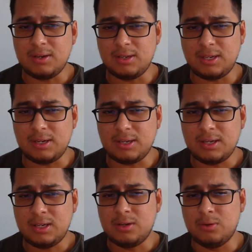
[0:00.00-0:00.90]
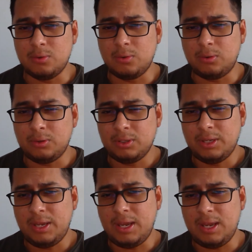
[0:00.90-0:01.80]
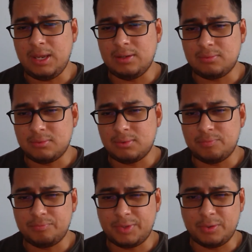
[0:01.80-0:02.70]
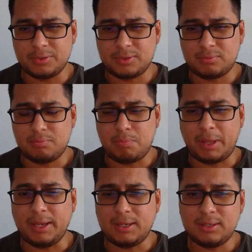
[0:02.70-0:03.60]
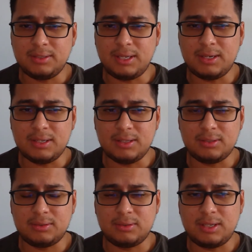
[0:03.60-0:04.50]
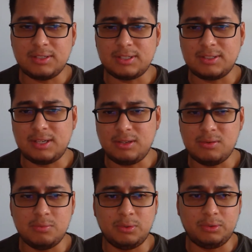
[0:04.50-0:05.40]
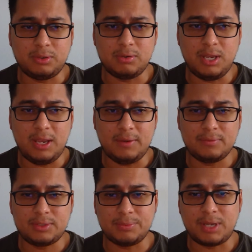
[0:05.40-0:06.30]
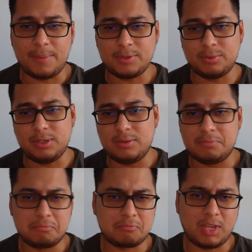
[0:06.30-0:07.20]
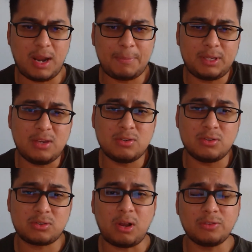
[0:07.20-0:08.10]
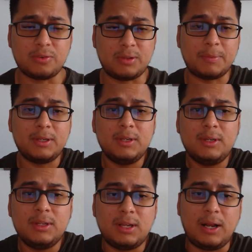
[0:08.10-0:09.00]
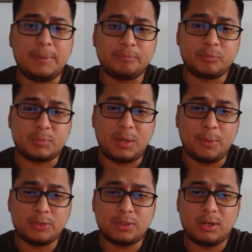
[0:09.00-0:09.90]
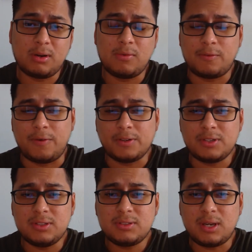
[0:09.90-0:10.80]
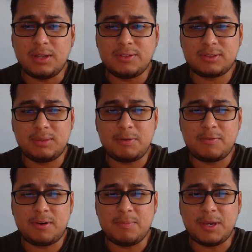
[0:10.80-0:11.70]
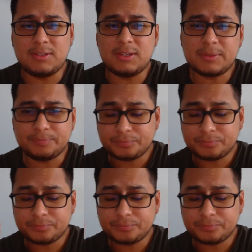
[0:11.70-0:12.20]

data, null, and those blank data sets that you will create sometimes when an application just calls for them. I'm also going to go over functions. This is going to be very basic.